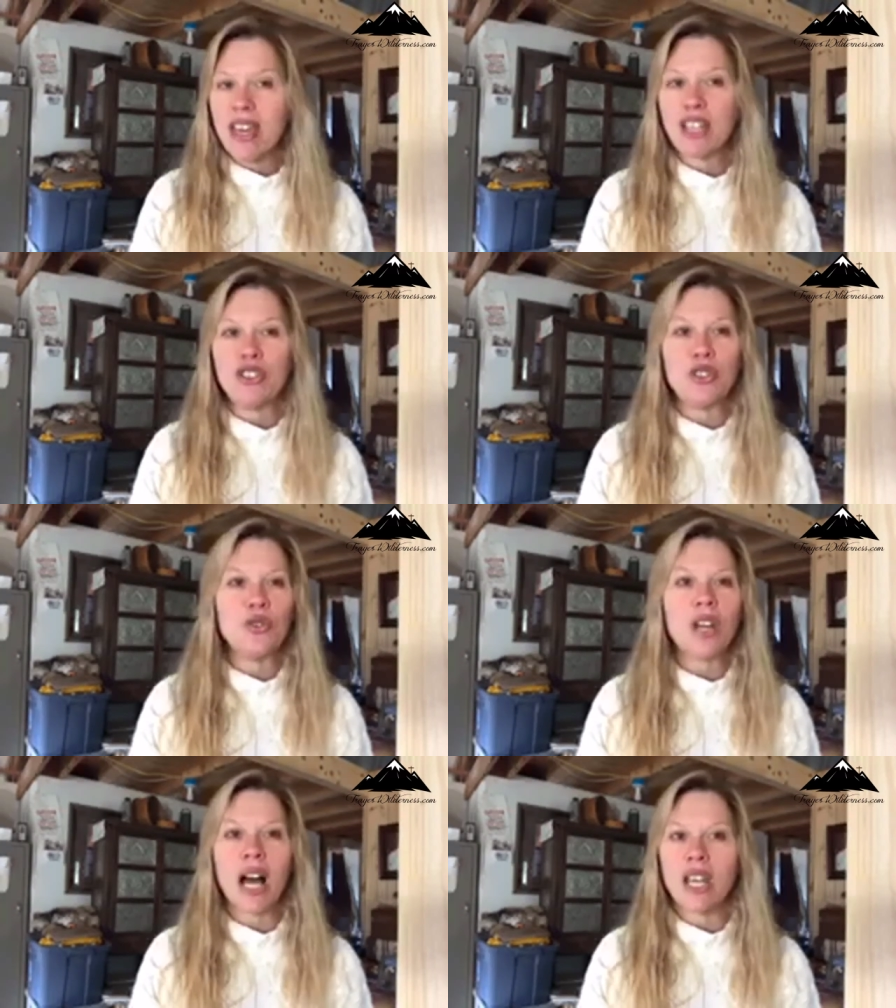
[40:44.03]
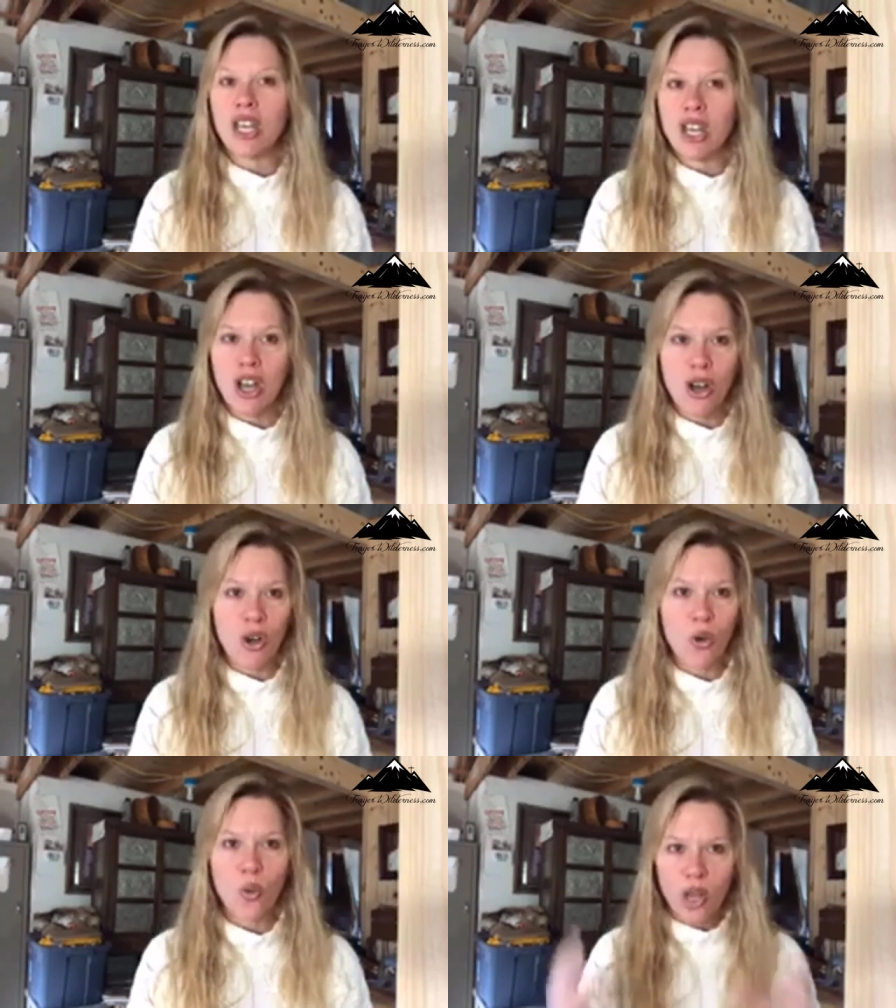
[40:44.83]
They do not
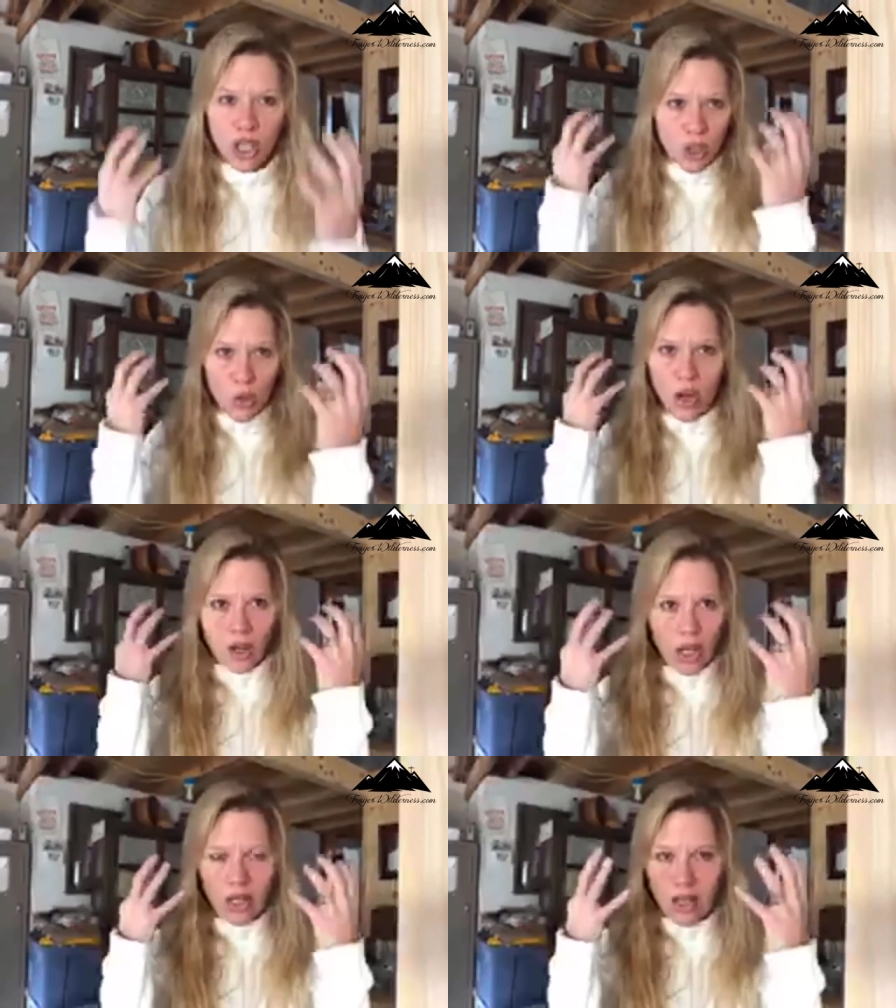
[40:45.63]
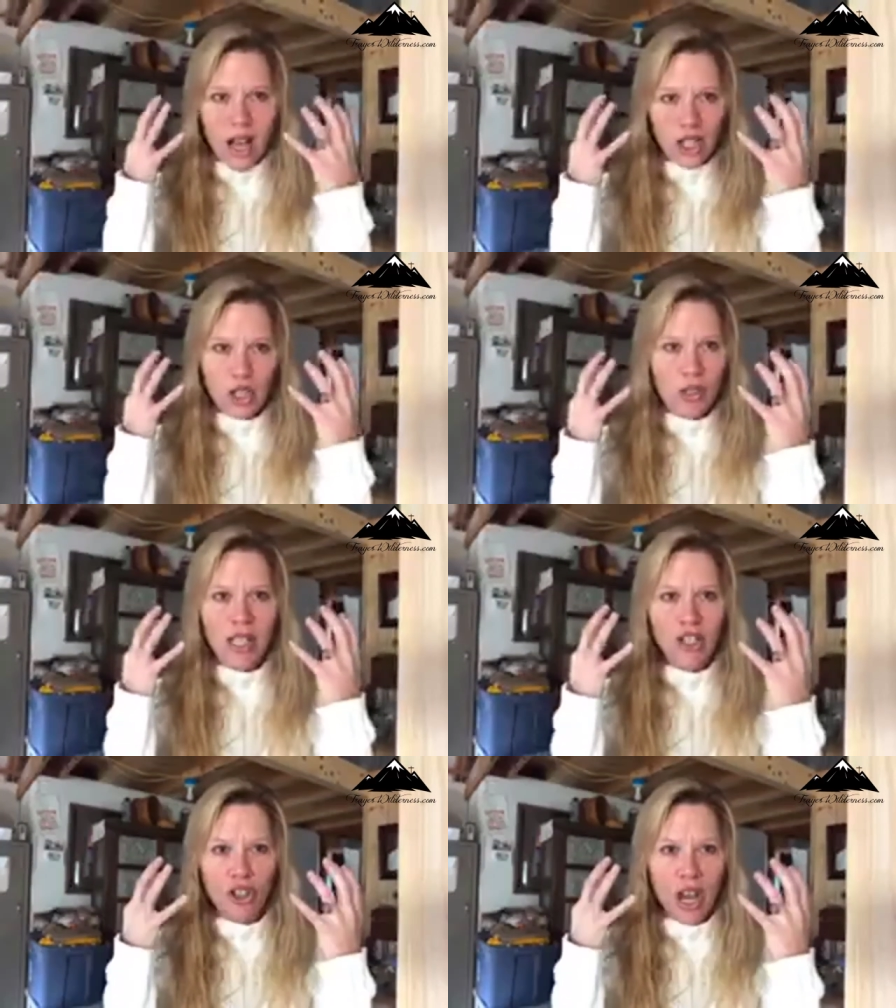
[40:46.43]
know what you are
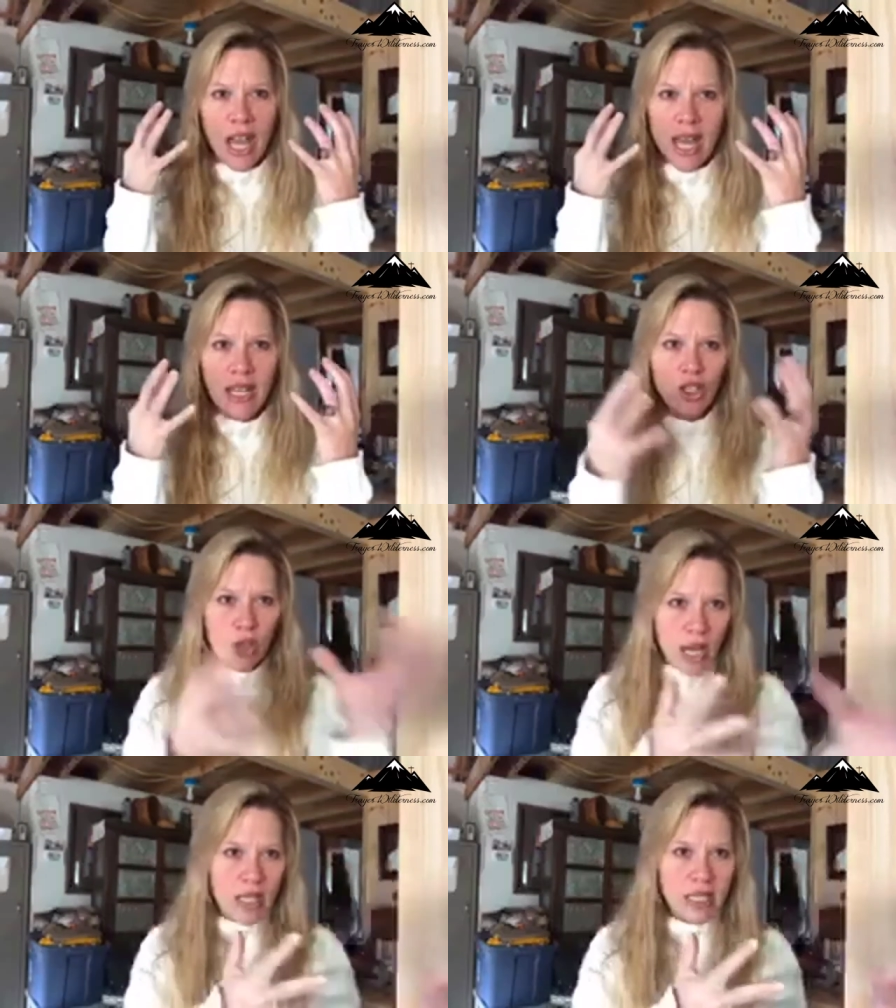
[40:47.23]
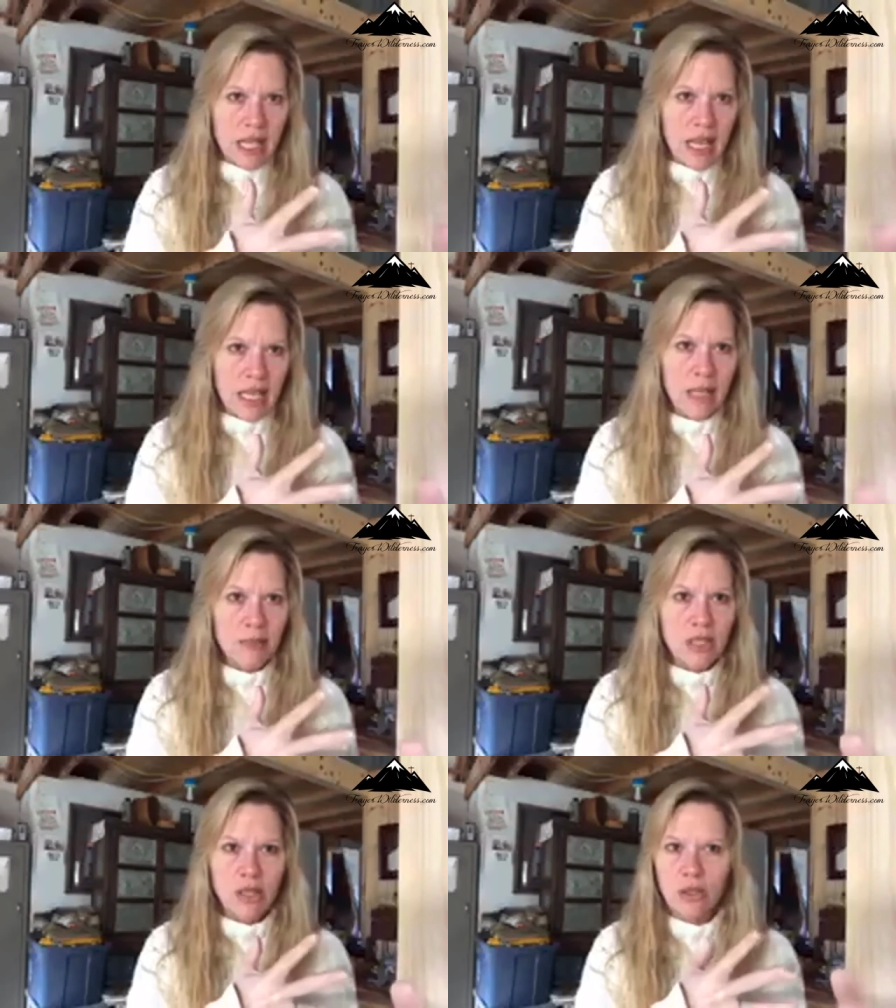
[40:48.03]
conjuring in your head and trying to get
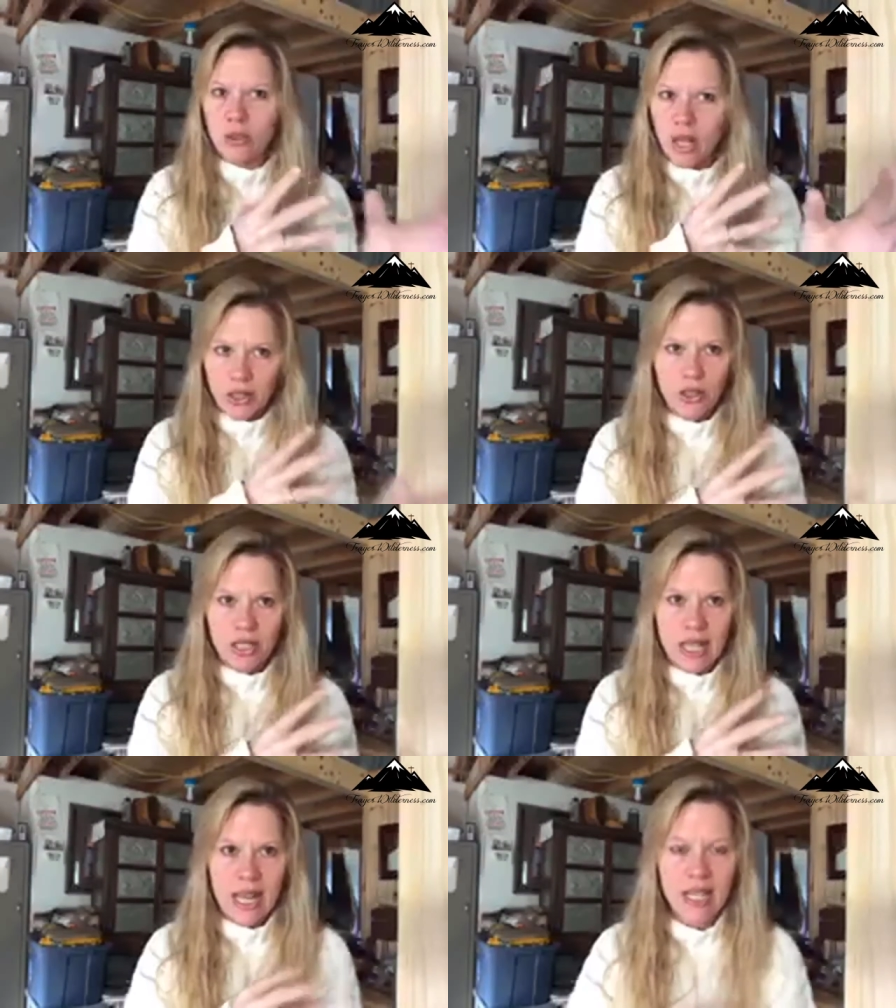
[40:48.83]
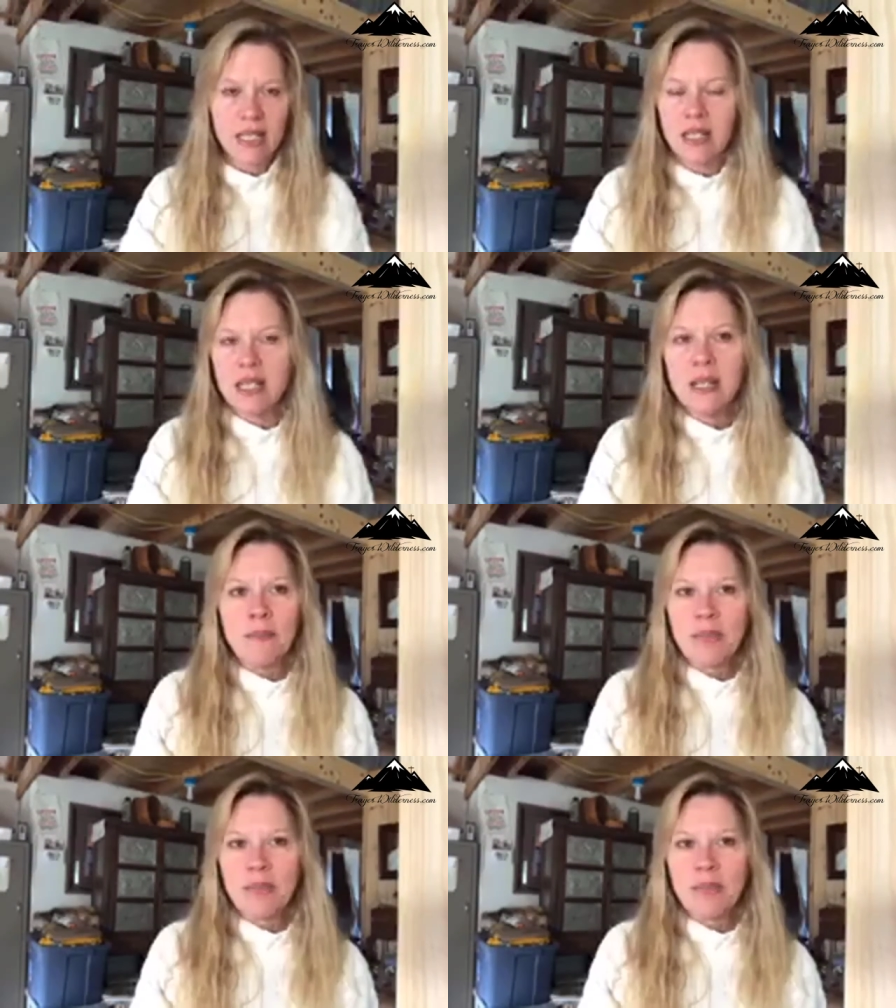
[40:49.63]
him to understand.